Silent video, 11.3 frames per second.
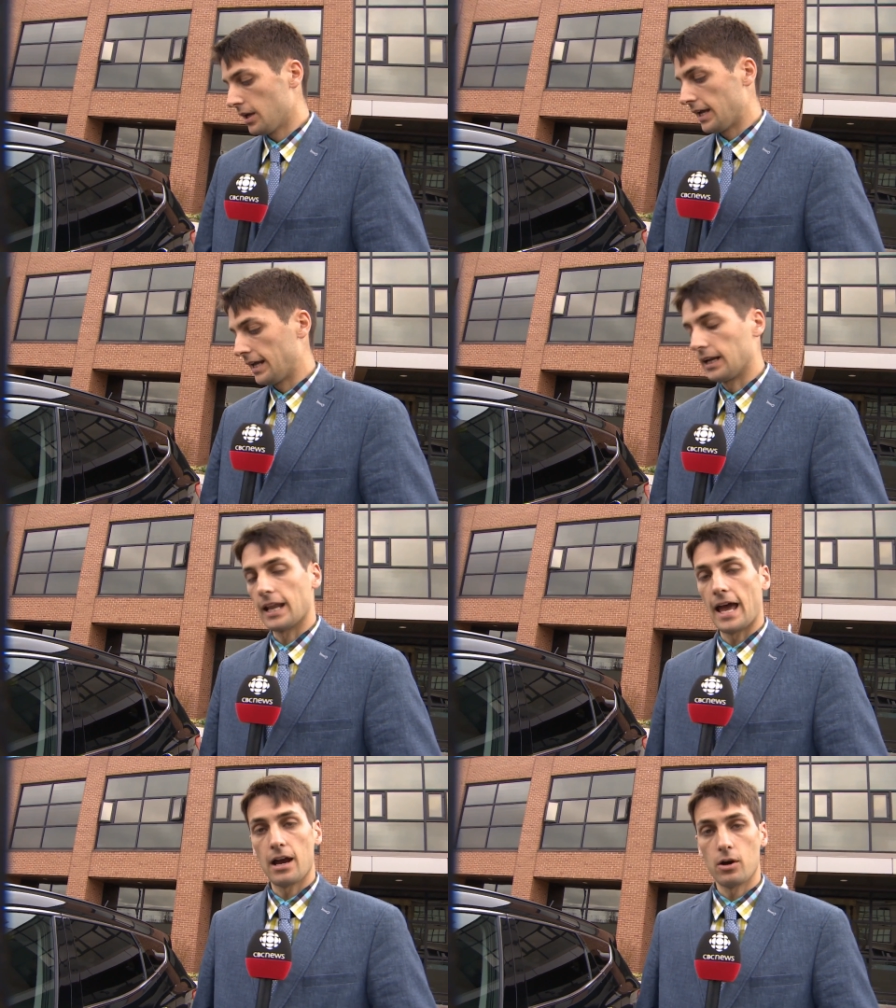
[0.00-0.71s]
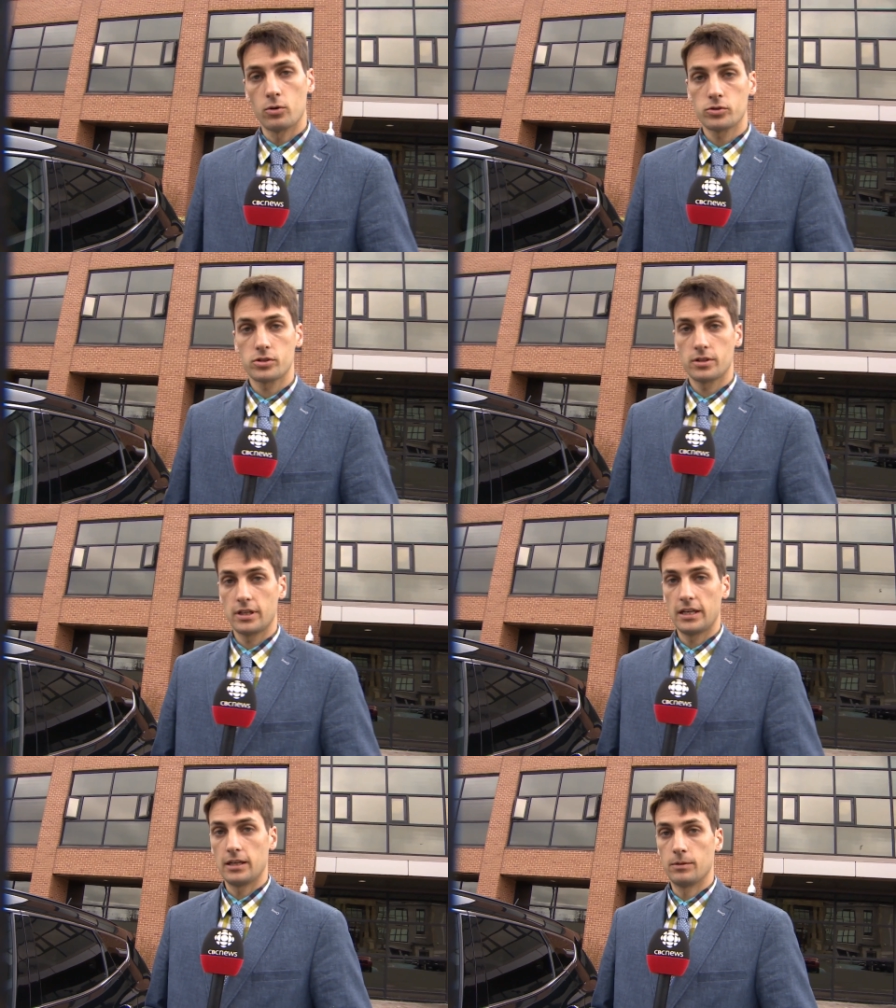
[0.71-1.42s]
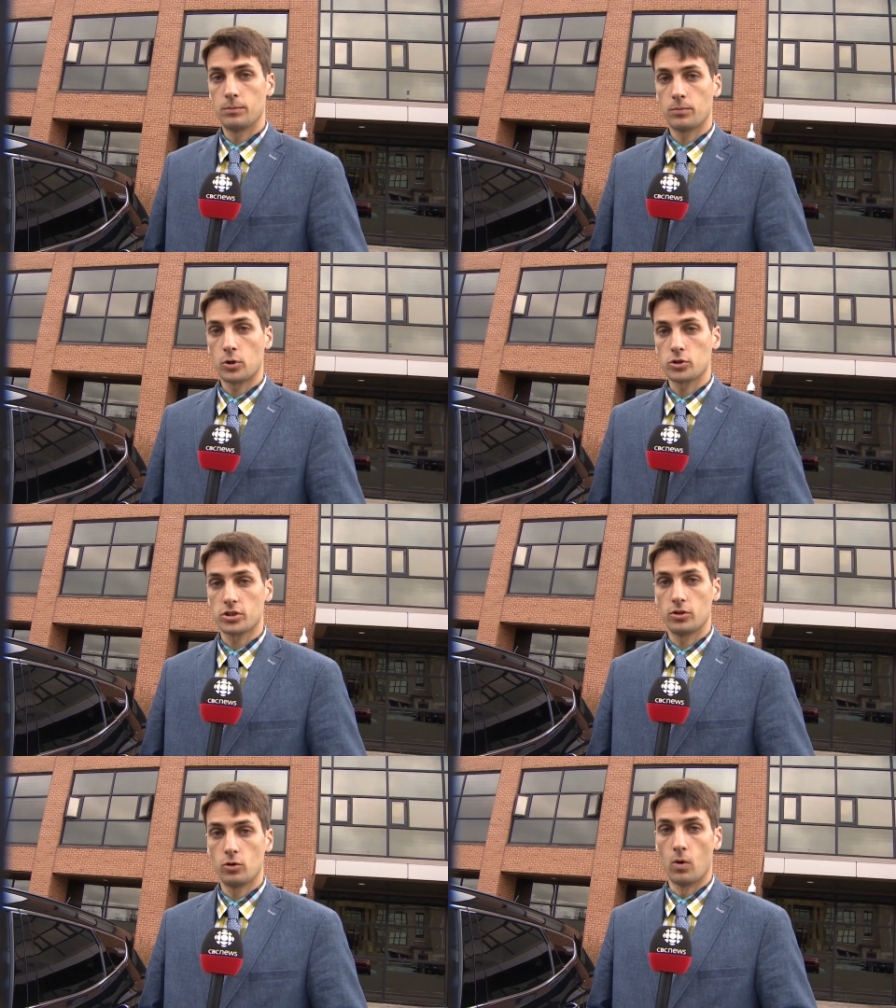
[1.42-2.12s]
It allows the
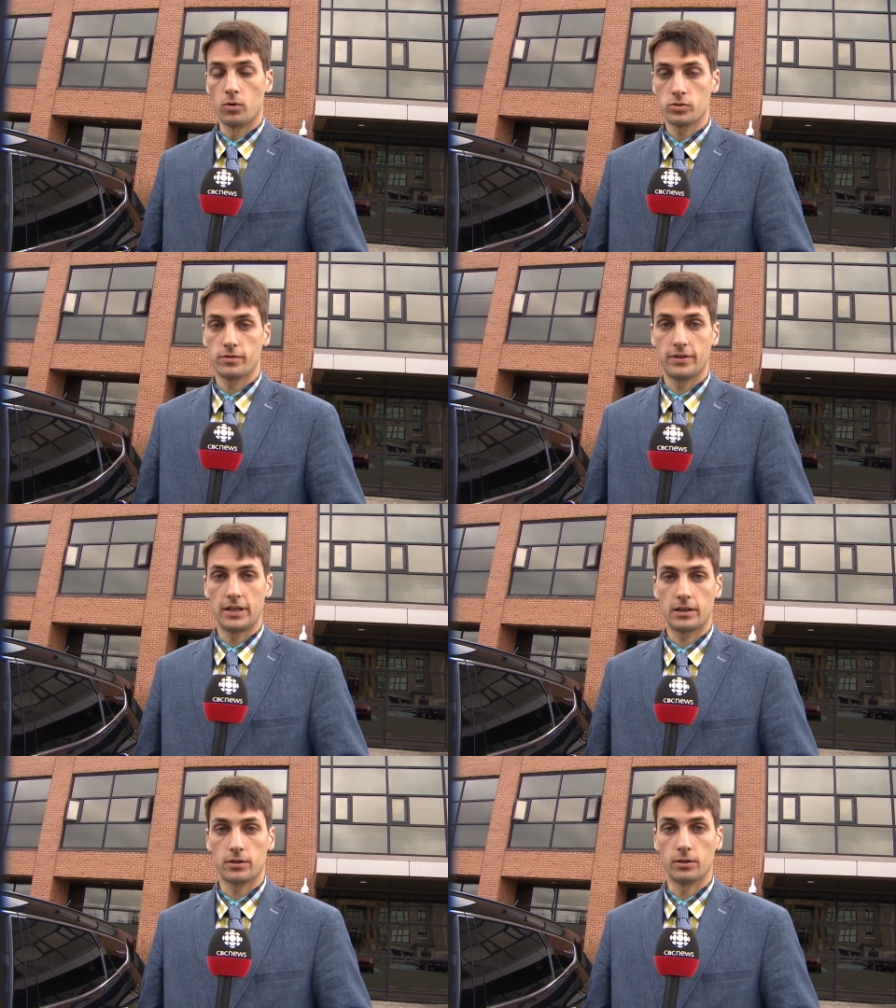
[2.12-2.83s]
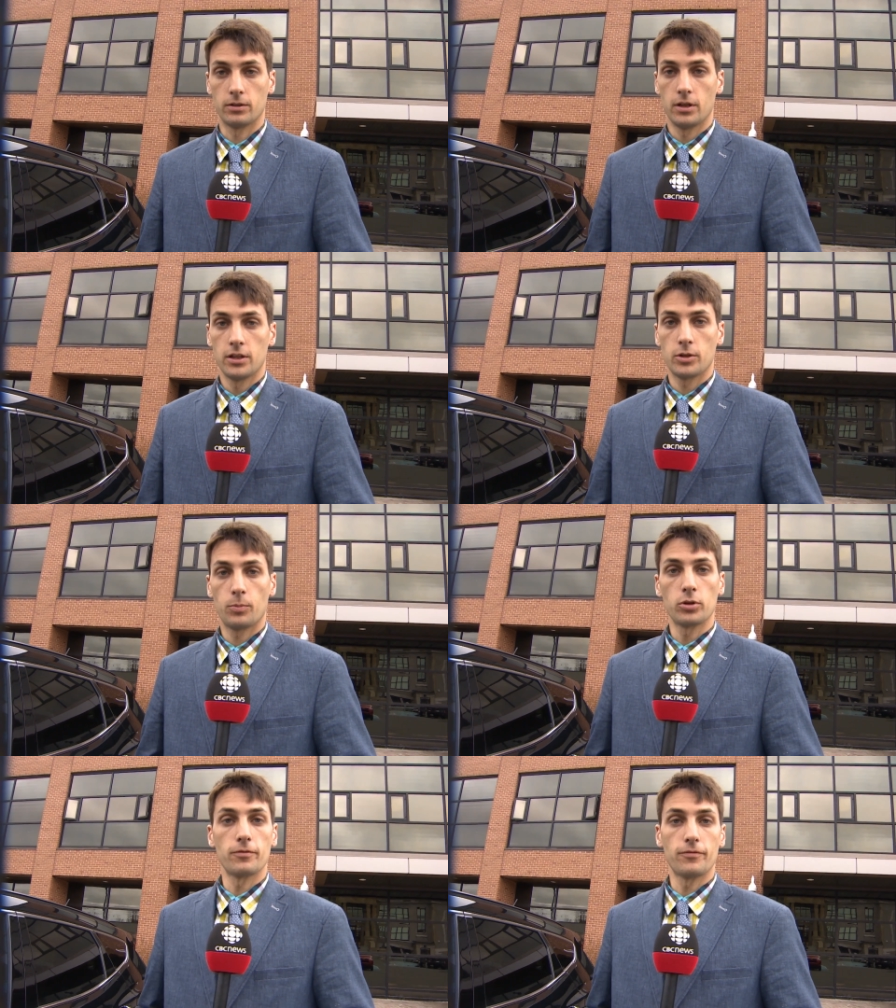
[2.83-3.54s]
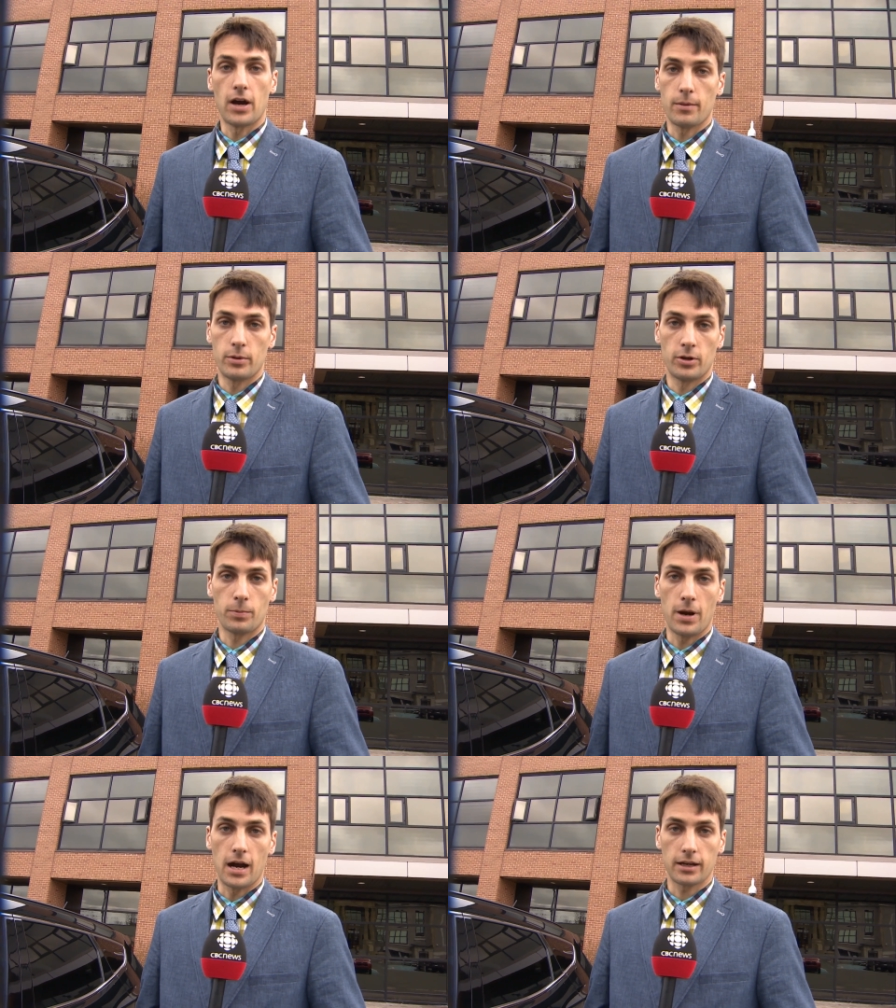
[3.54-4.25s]
person who owns the vehicle to put the fob in
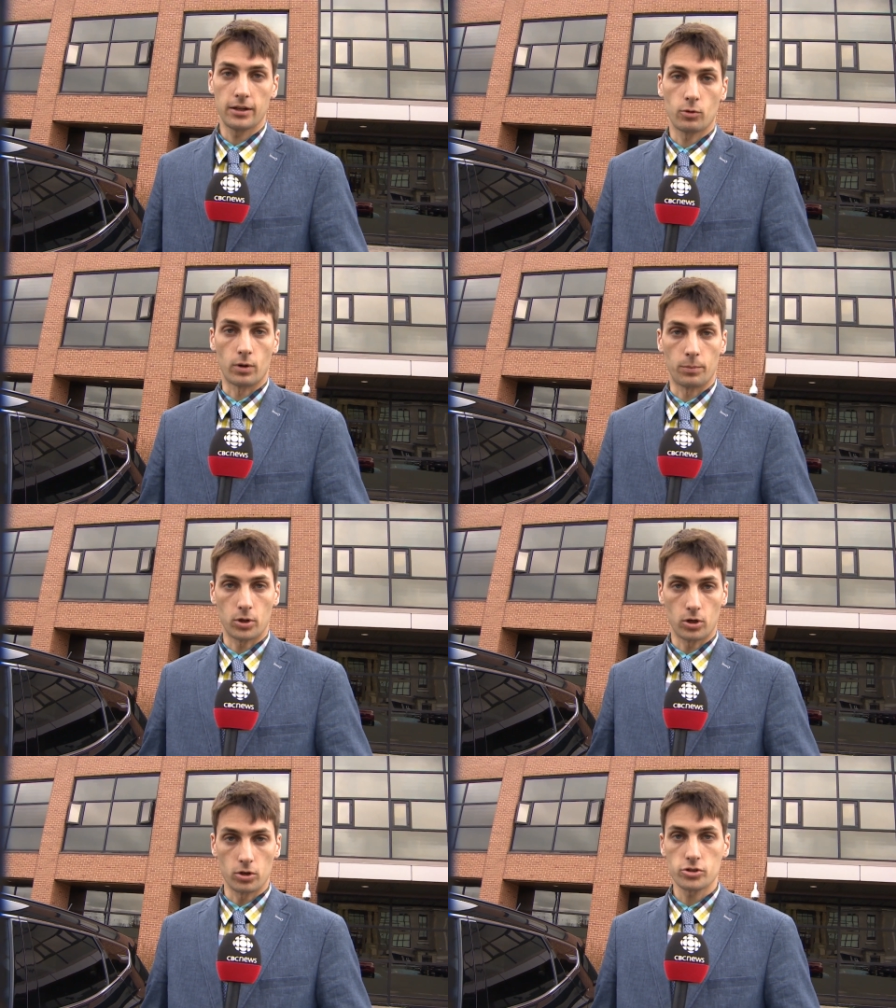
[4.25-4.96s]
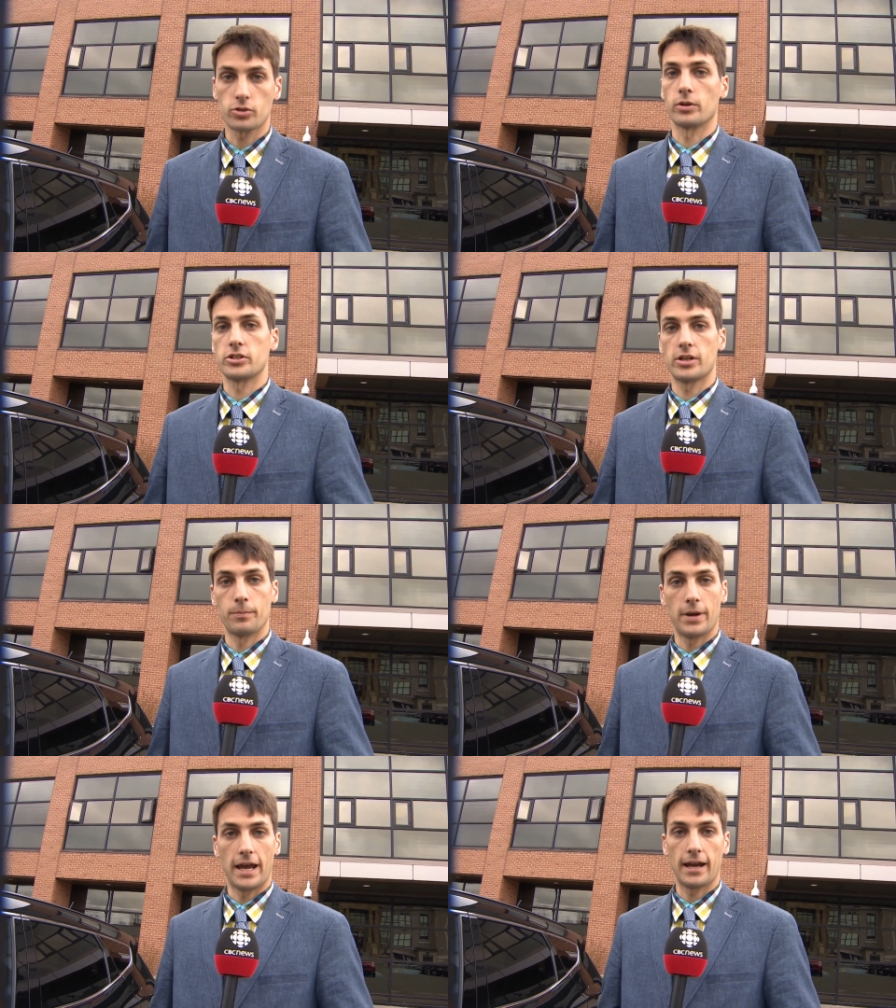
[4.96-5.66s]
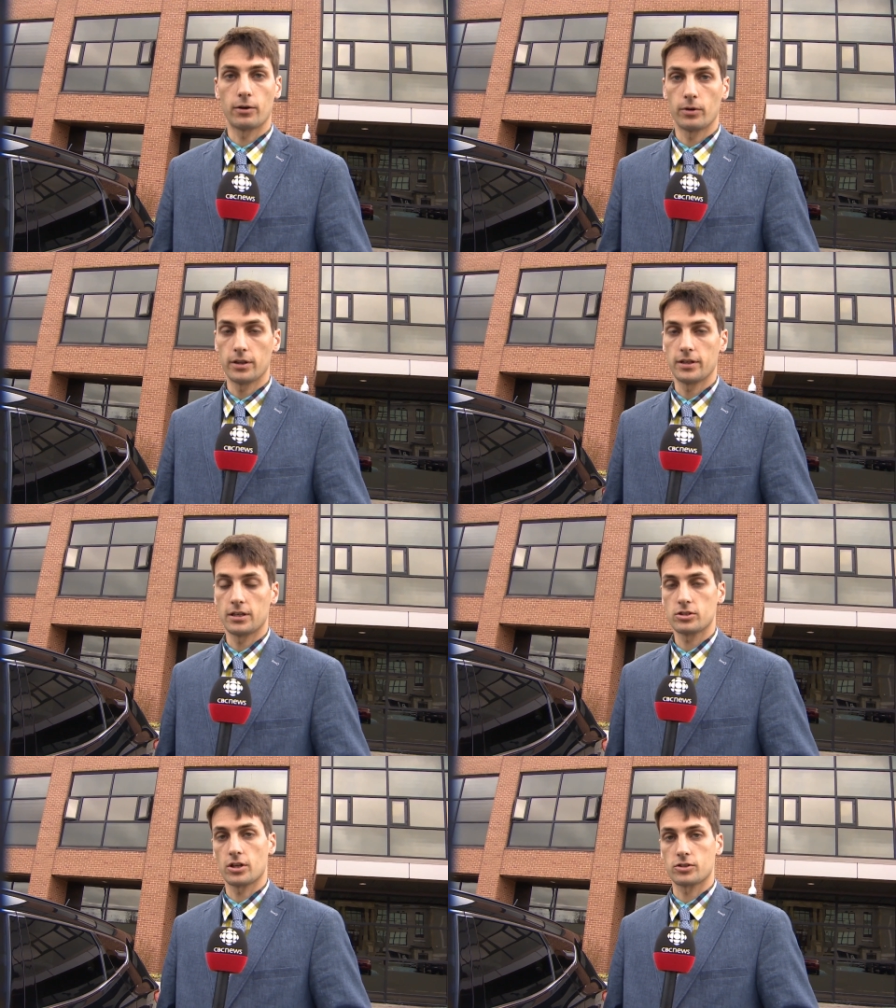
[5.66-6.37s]
their pocket or a purse or a gym bag or
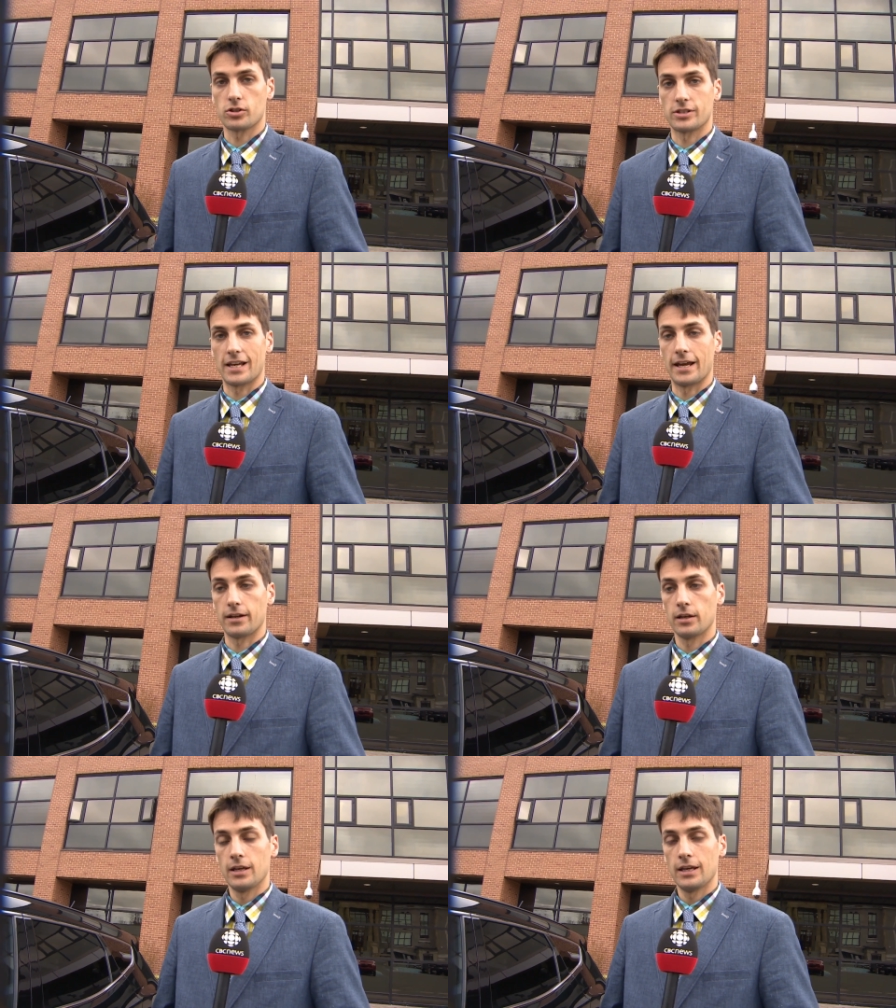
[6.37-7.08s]
anything such as that